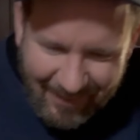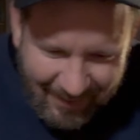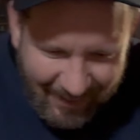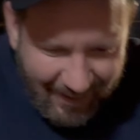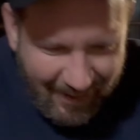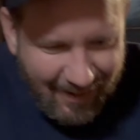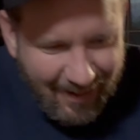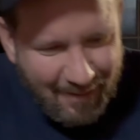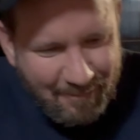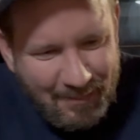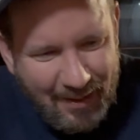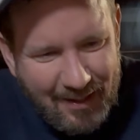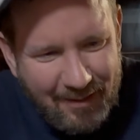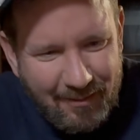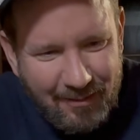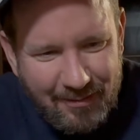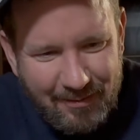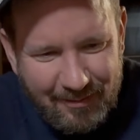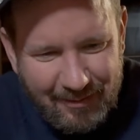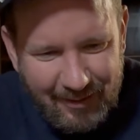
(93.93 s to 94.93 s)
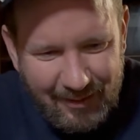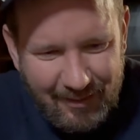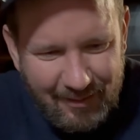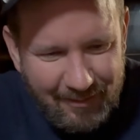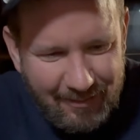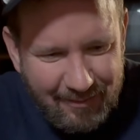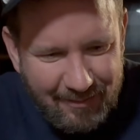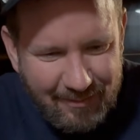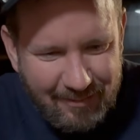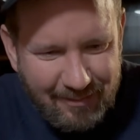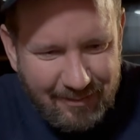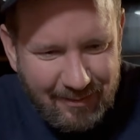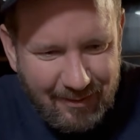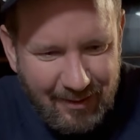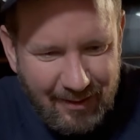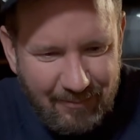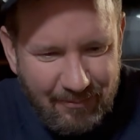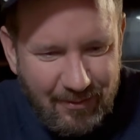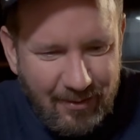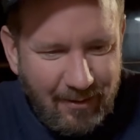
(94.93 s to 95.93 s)
Mangosteens,
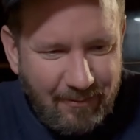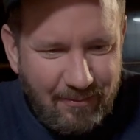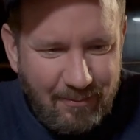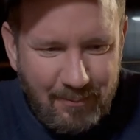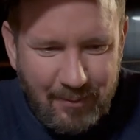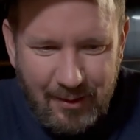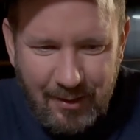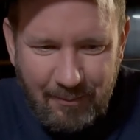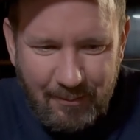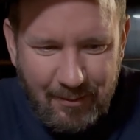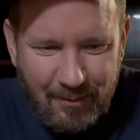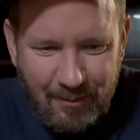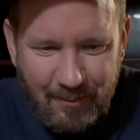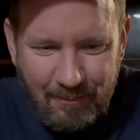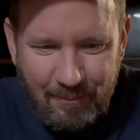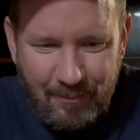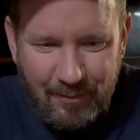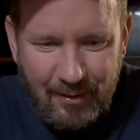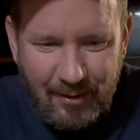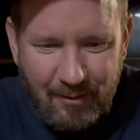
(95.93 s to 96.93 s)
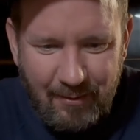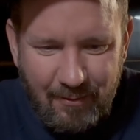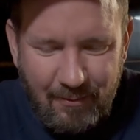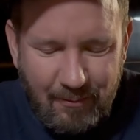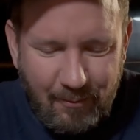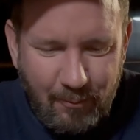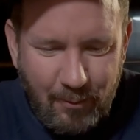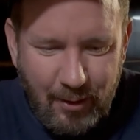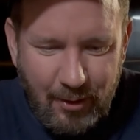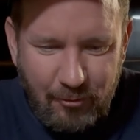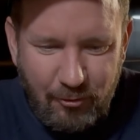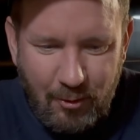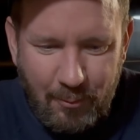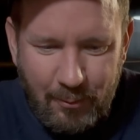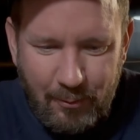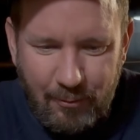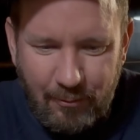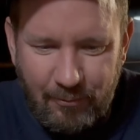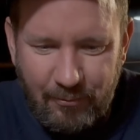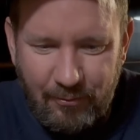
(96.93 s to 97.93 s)
if you're not familiar with them, they're quite a
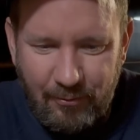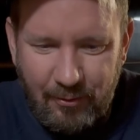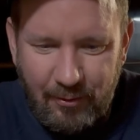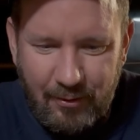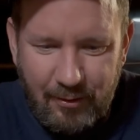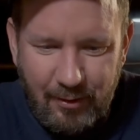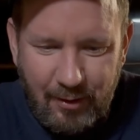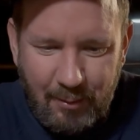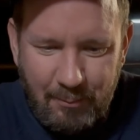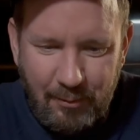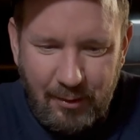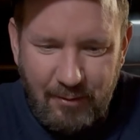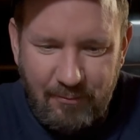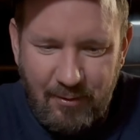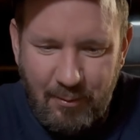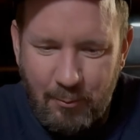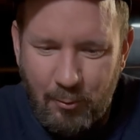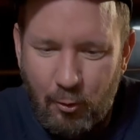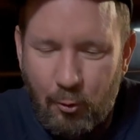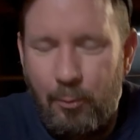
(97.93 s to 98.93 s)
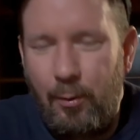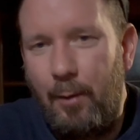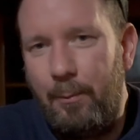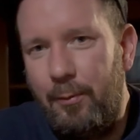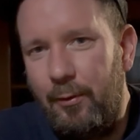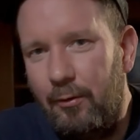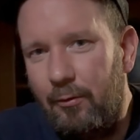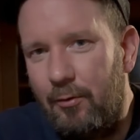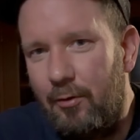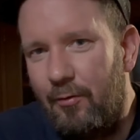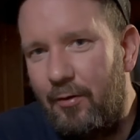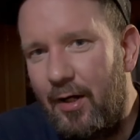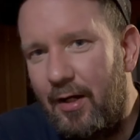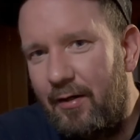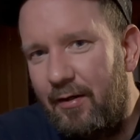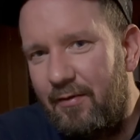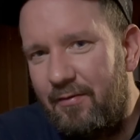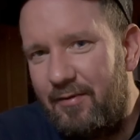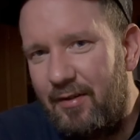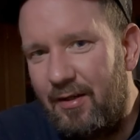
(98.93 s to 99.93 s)
tropical fruit. I believe they're more popular
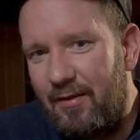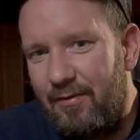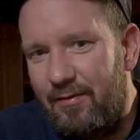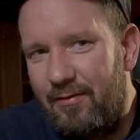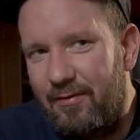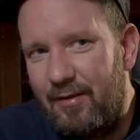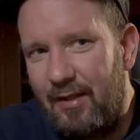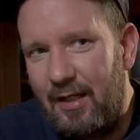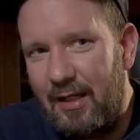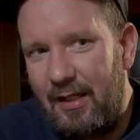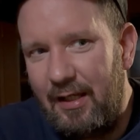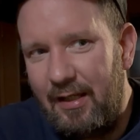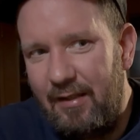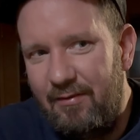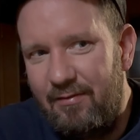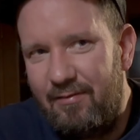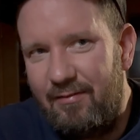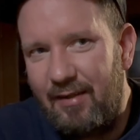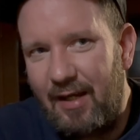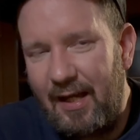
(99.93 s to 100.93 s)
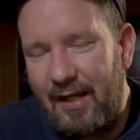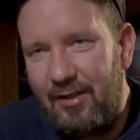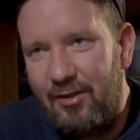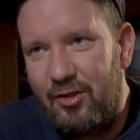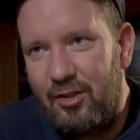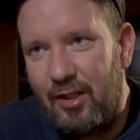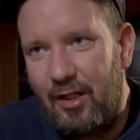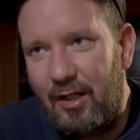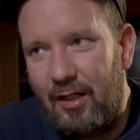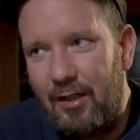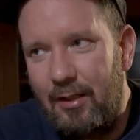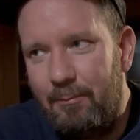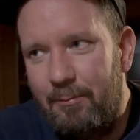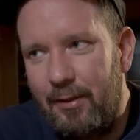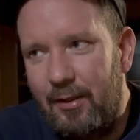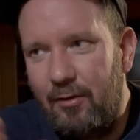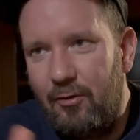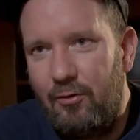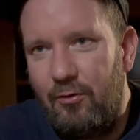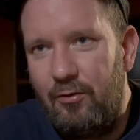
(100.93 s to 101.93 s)
around the Southeast Asia, but
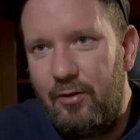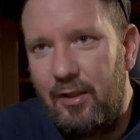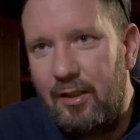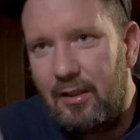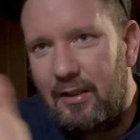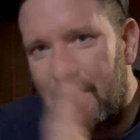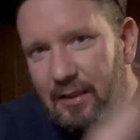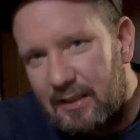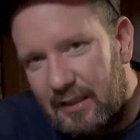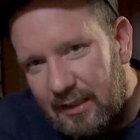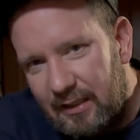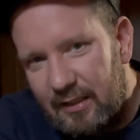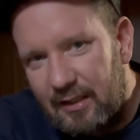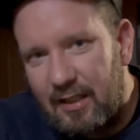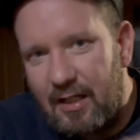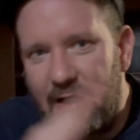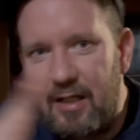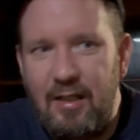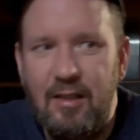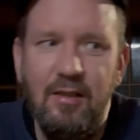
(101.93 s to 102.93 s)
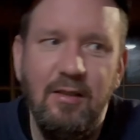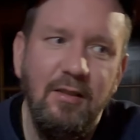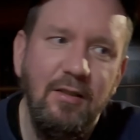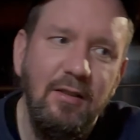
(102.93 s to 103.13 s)
including India,